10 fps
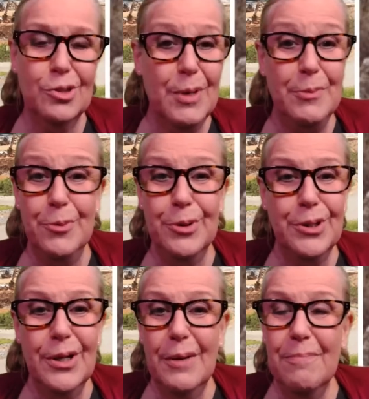Maybe we'll,
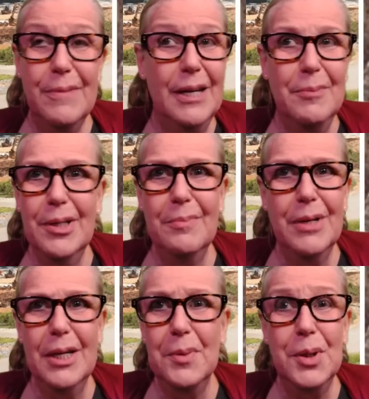maybe,
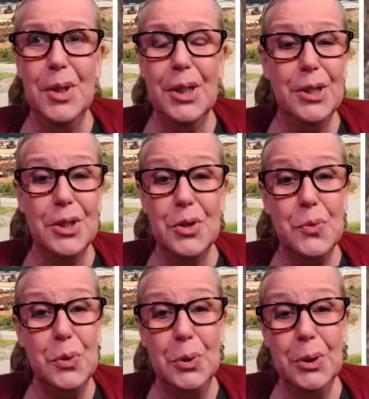maybe the Hinsons
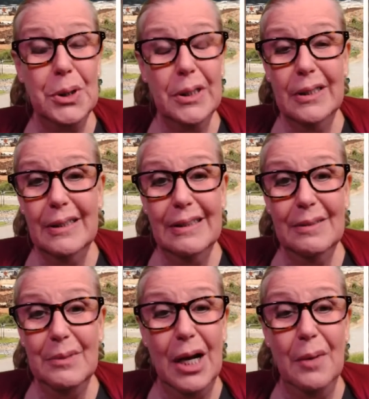will,
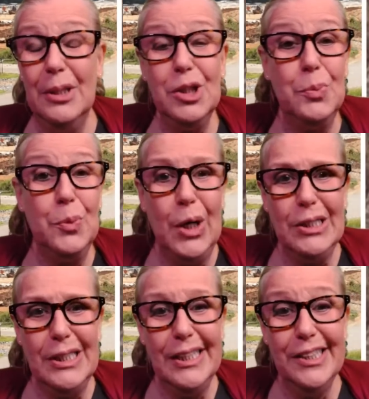I'll be surprised
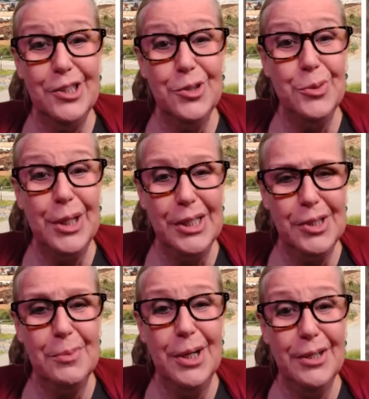and Hinsons will get some
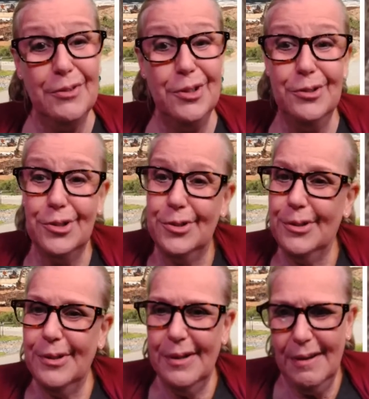kind of closure.
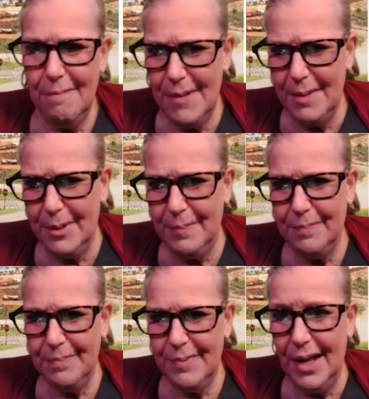Maybe.
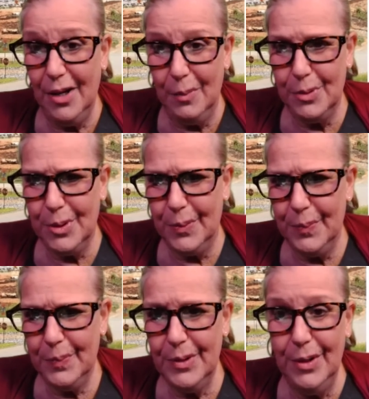I hope so.
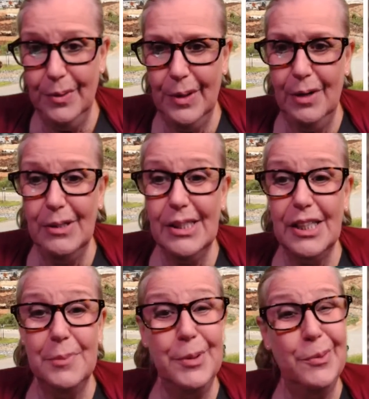You know, I always like to
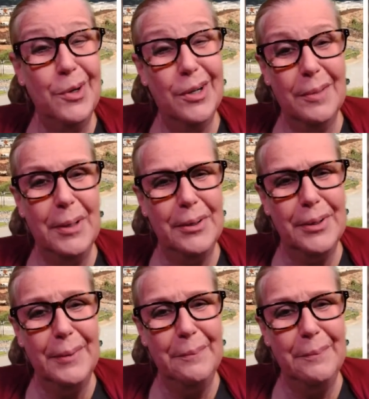be wrong about that.